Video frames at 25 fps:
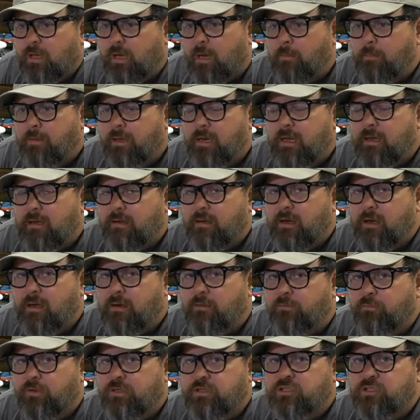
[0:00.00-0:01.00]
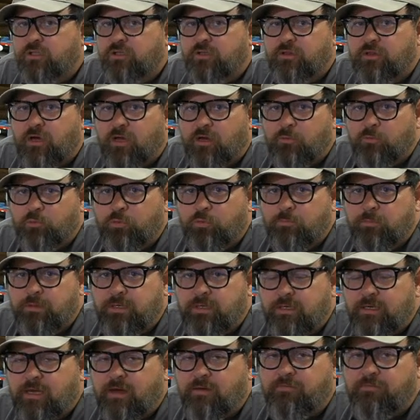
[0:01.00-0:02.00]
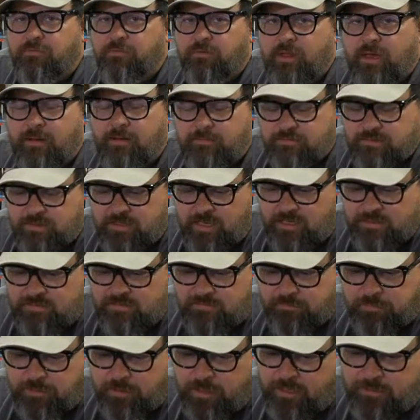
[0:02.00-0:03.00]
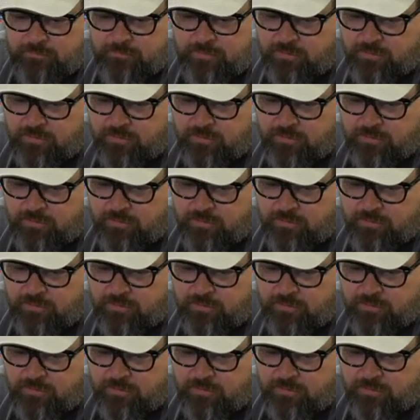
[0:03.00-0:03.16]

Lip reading: I mean, I originally thought it wouldn't be enough for that size of plane,